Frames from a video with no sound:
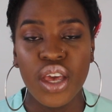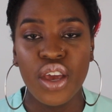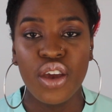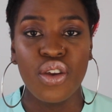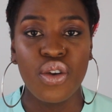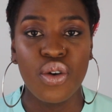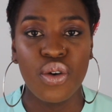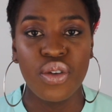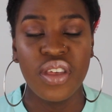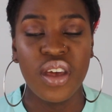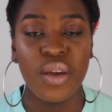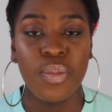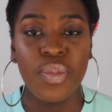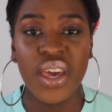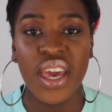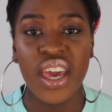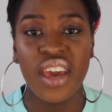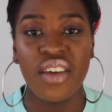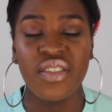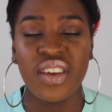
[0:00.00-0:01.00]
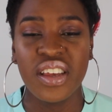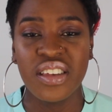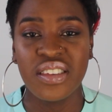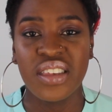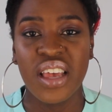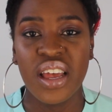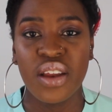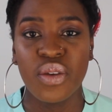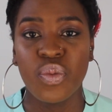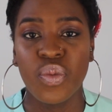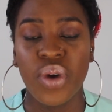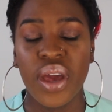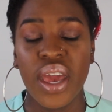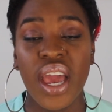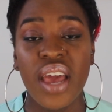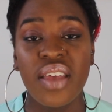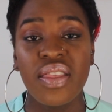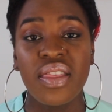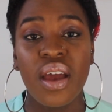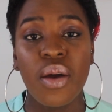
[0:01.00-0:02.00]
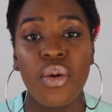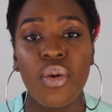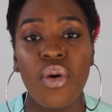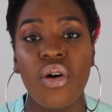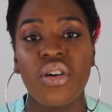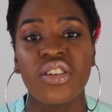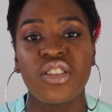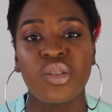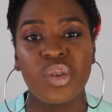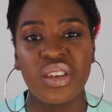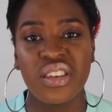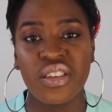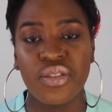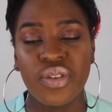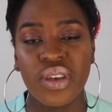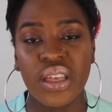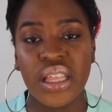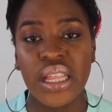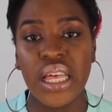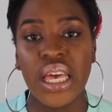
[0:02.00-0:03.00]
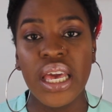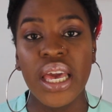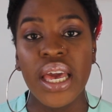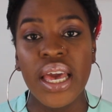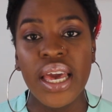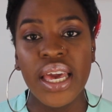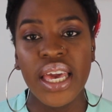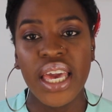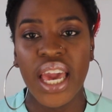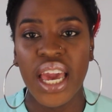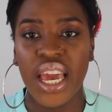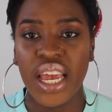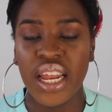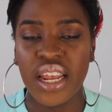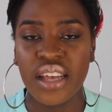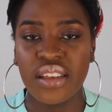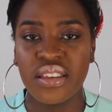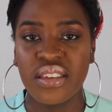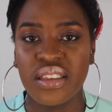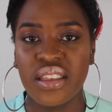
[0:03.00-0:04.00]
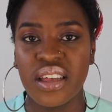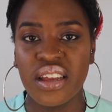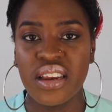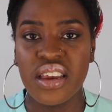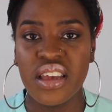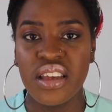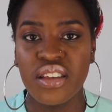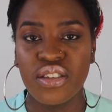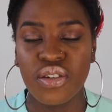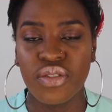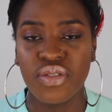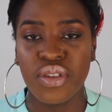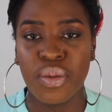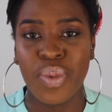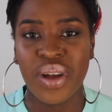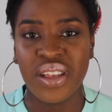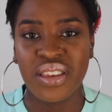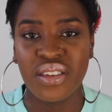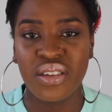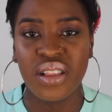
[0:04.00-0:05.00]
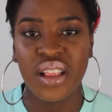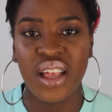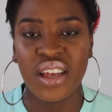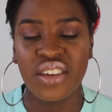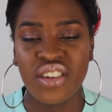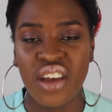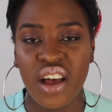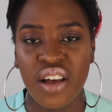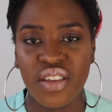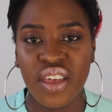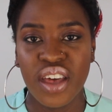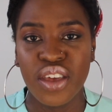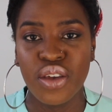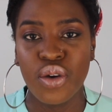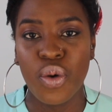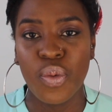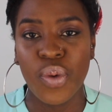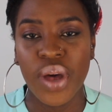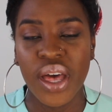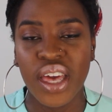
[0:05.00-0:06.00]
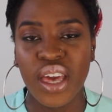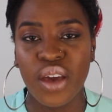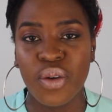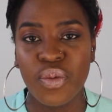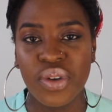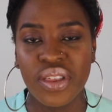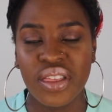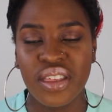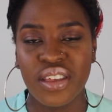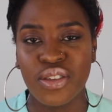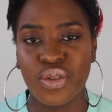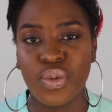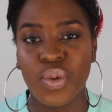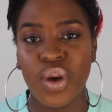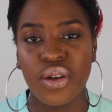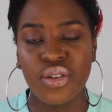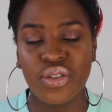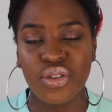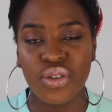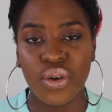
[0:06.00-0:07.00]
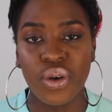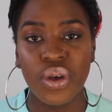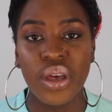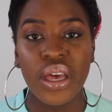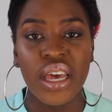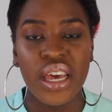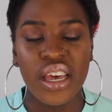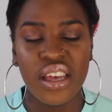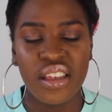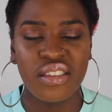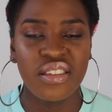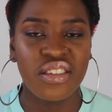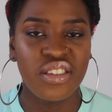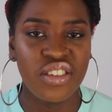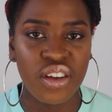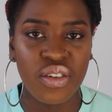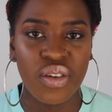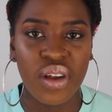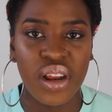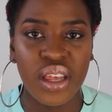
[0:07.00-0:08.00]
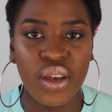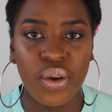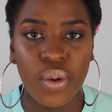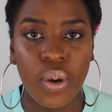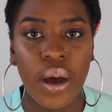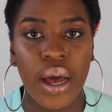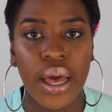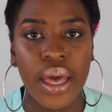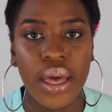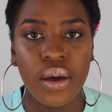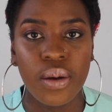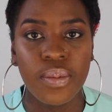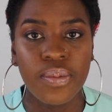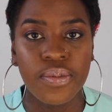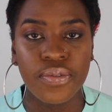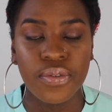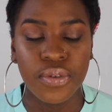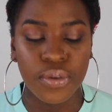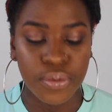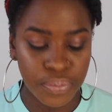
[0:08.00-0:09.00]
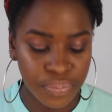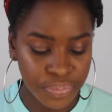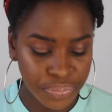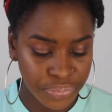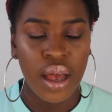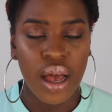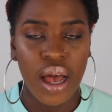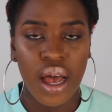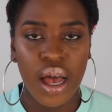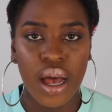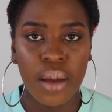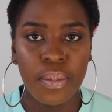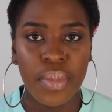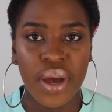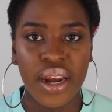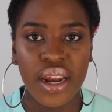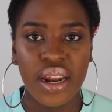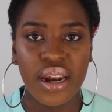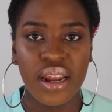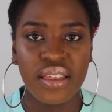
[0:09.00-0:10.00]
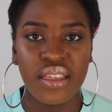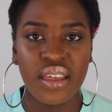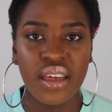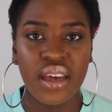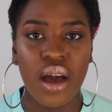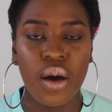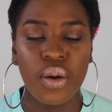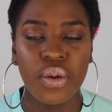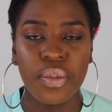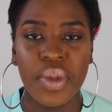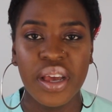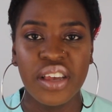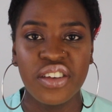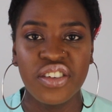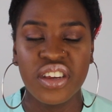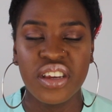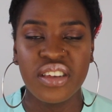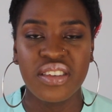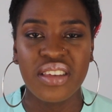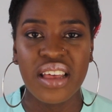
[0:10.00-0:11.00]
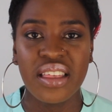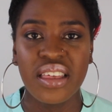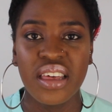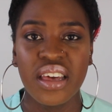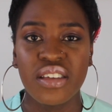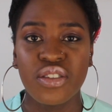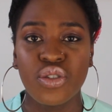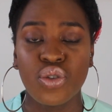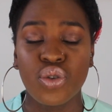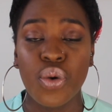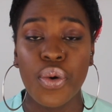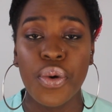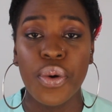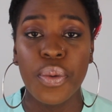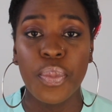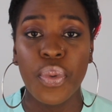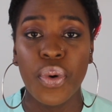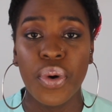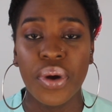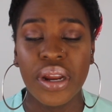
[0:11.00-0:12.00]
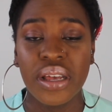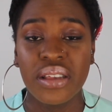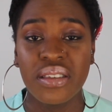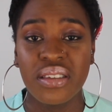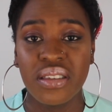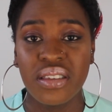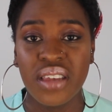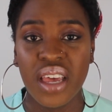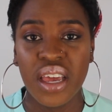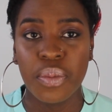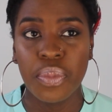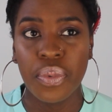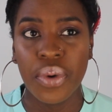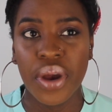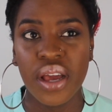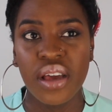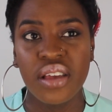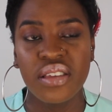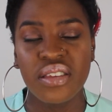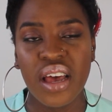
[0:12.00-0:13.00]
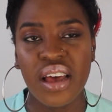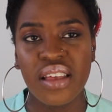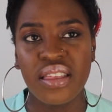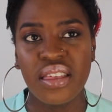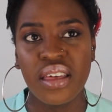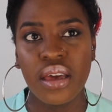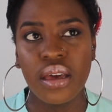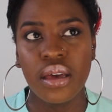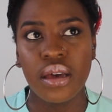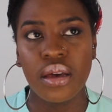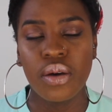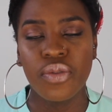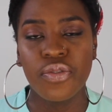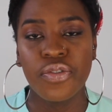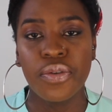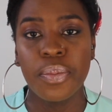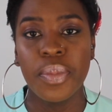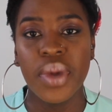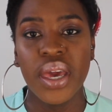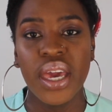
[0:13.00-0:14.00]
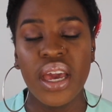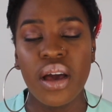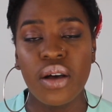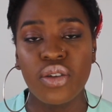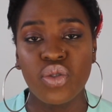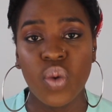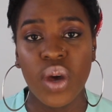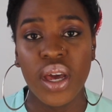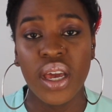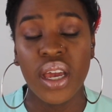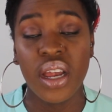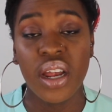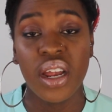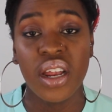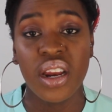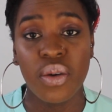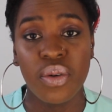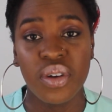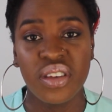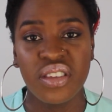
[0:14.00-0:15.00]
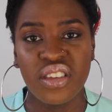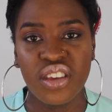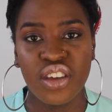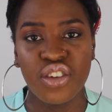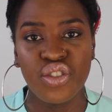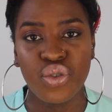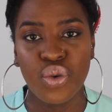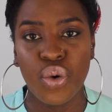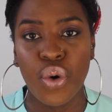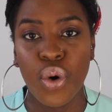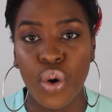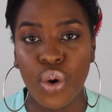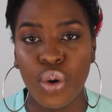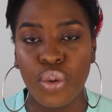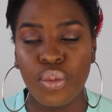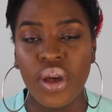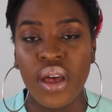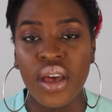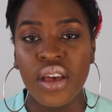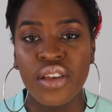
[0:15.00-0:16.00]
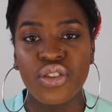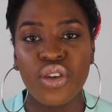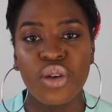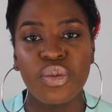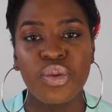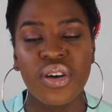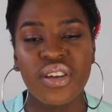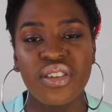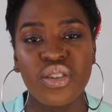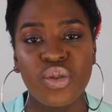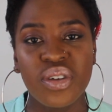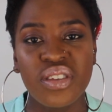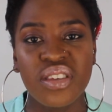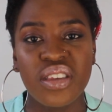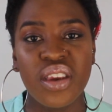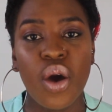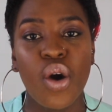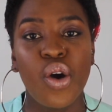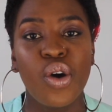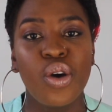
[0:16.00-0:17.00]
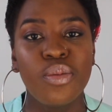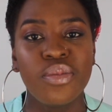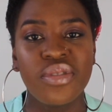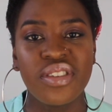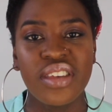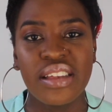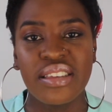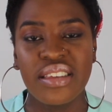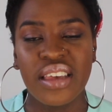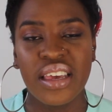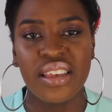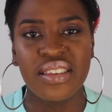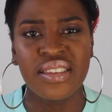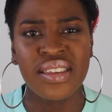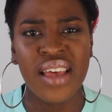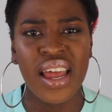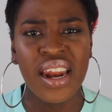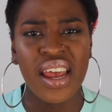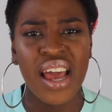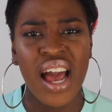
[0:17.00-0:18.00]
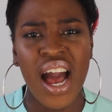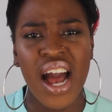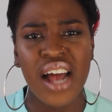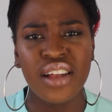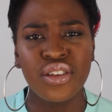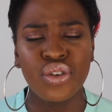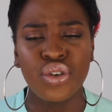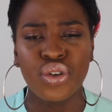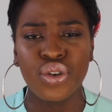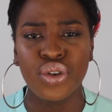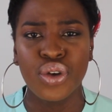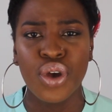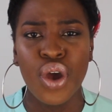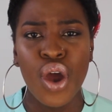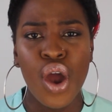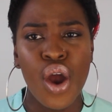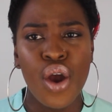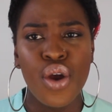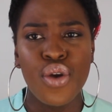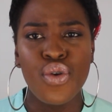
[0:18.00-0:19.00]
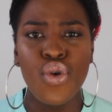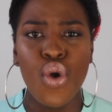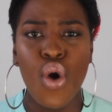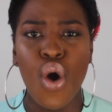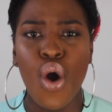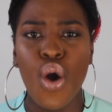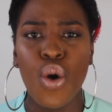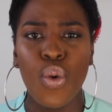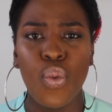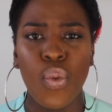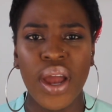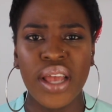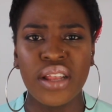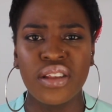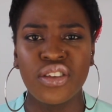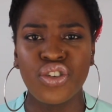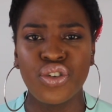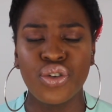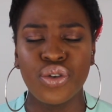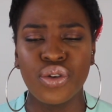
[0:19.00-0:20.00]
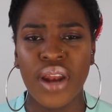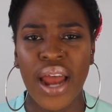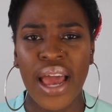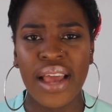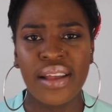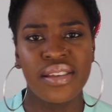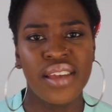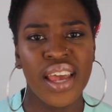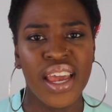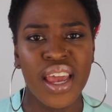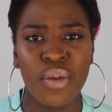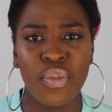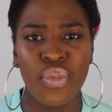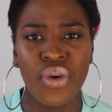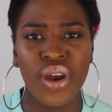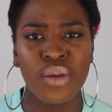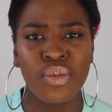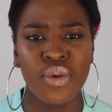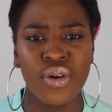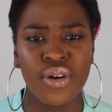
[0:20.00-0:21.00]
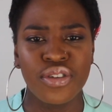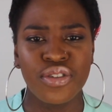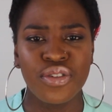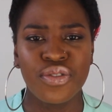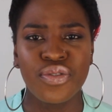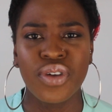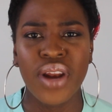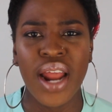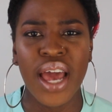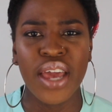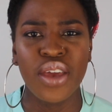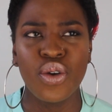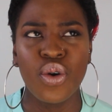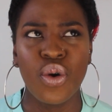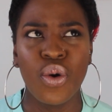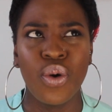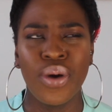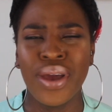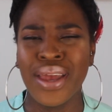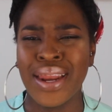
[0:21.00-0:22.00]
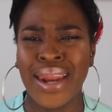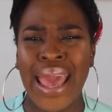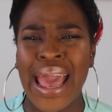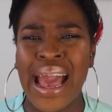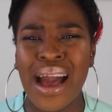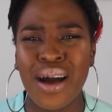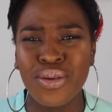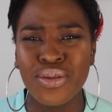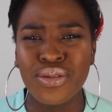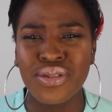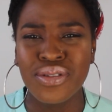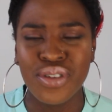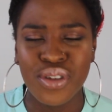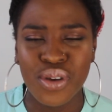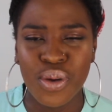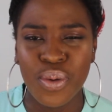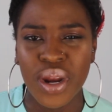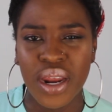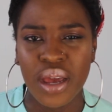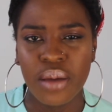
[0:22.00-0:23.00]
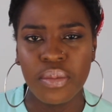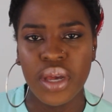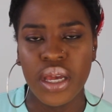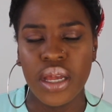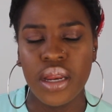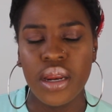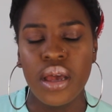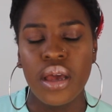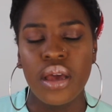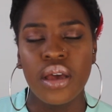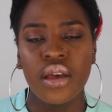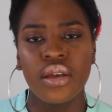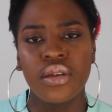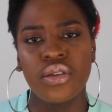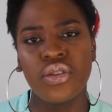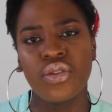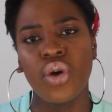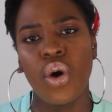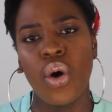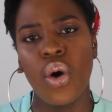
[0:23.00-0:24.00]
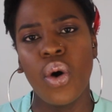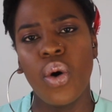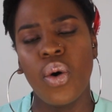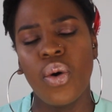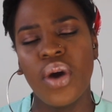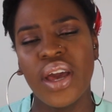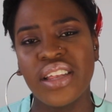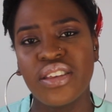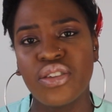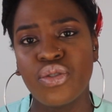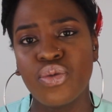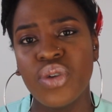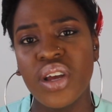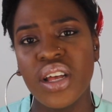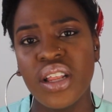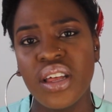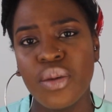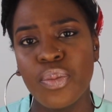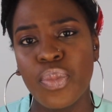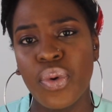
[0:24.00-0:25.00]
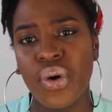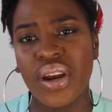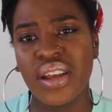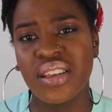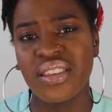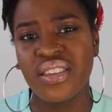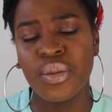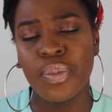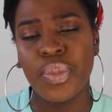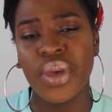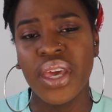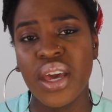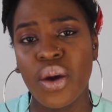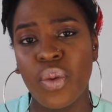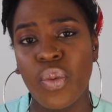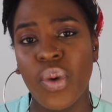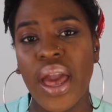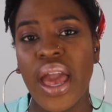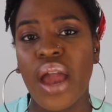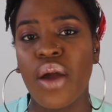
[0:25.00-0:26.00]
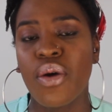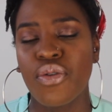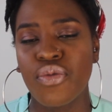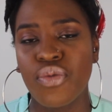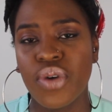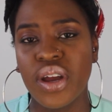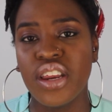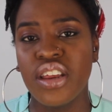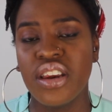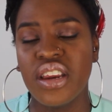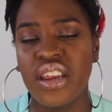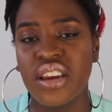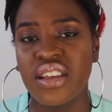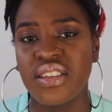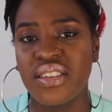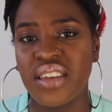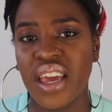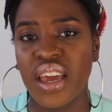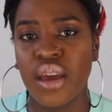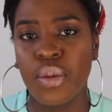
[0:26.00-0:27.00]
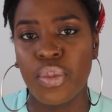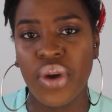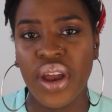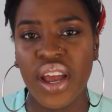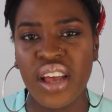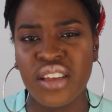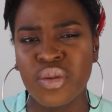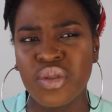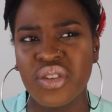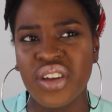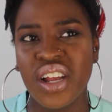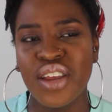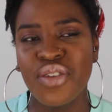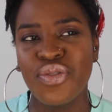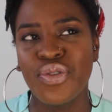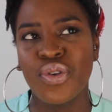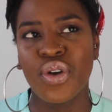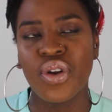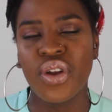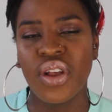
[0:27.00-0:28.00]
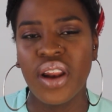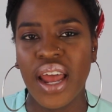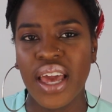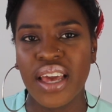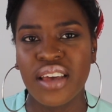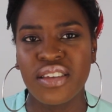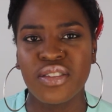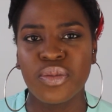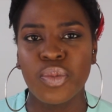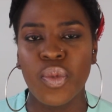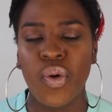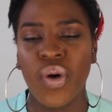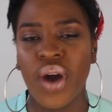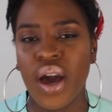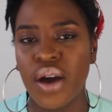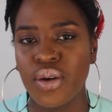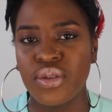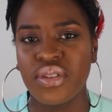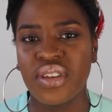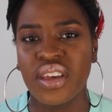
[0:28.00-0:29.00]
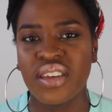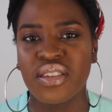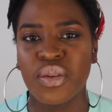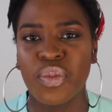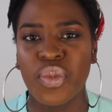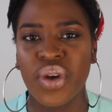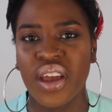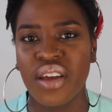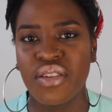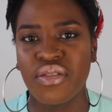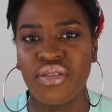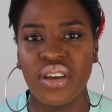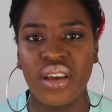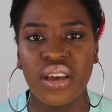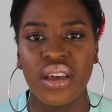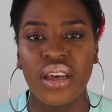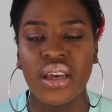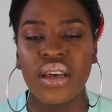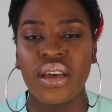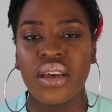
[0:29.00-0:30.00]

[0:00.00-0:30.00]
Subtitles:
they behave in a certain way, and they're all specifically catered to the needs of the particular child that you're working with as well, so it's generally quite helpful. Another thing I would mention is, I think it's so important to take breaks. I think for me, I was working in a residential home, so because it was in a home setting, it's kind of hard to know when to like take a break, because you feel like you're in a house, you know what I mean? So it's really important to be aware of when you need to take a break, especially if you're not like a smoker who takes a break every